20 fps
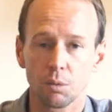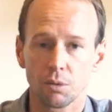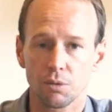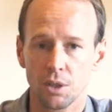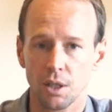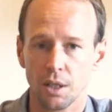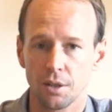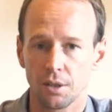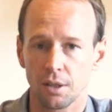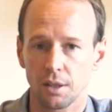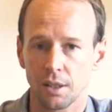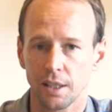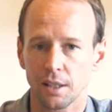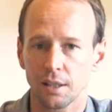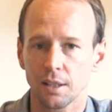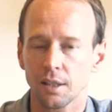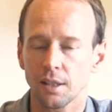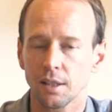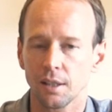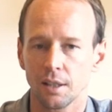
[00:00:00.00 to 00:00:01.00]
We've shared the
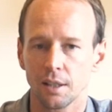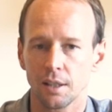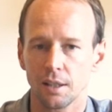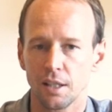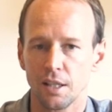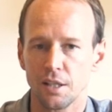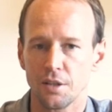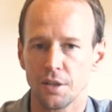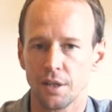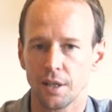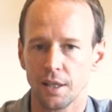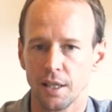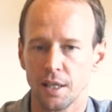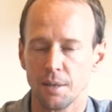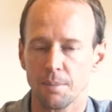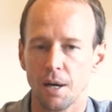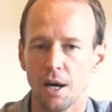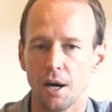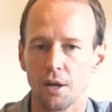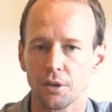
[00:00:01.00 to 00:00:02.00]
link here in the
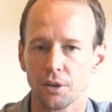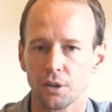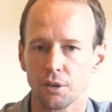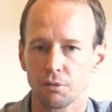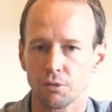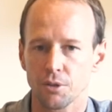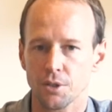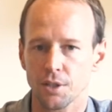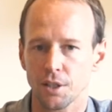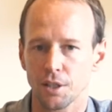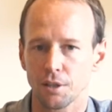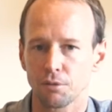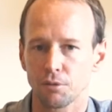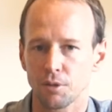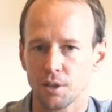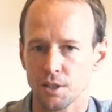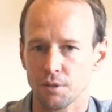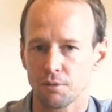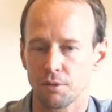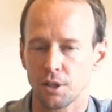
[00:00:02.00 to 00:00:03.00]
email that you've
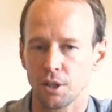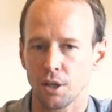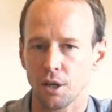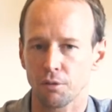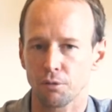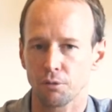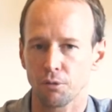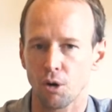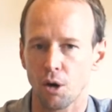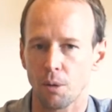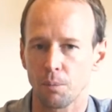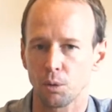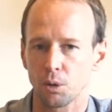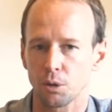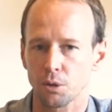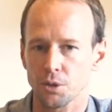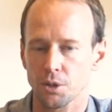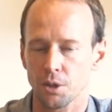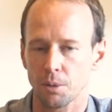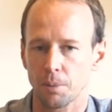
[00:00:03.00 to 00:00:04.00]
received this video from. We'll
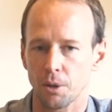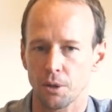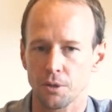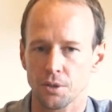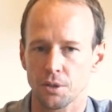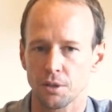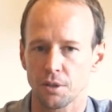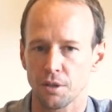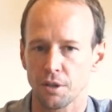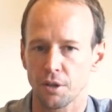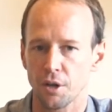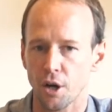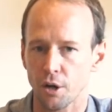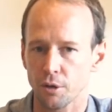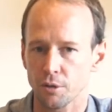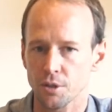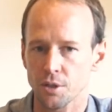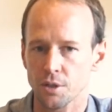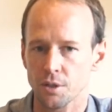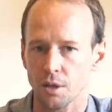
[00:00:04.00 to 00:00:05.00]
also post it in the
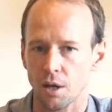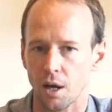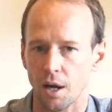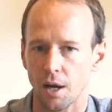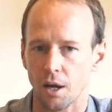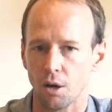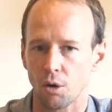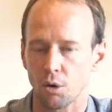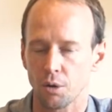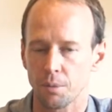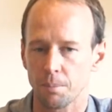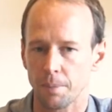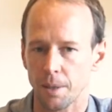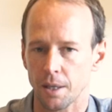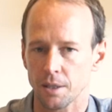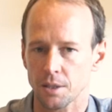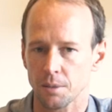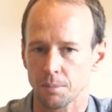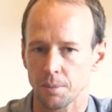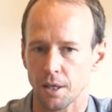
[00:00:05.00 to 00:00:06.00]
notes on
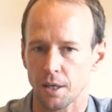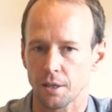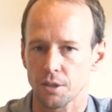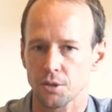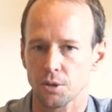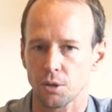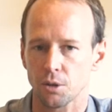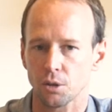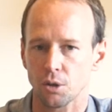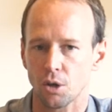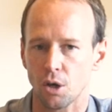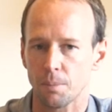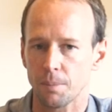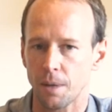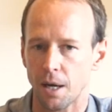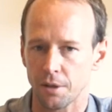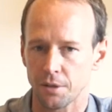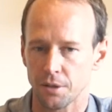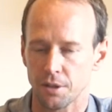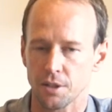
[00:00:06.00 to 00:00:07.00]
basicbananas.com
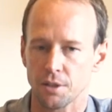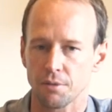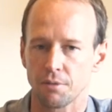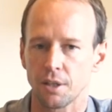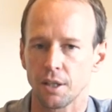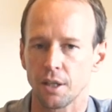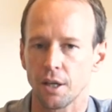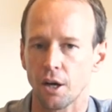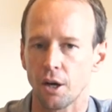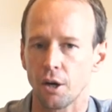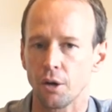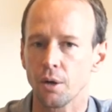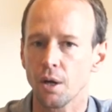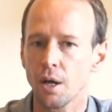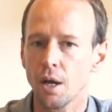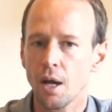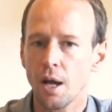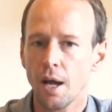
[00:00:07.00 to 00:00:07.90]
under this video.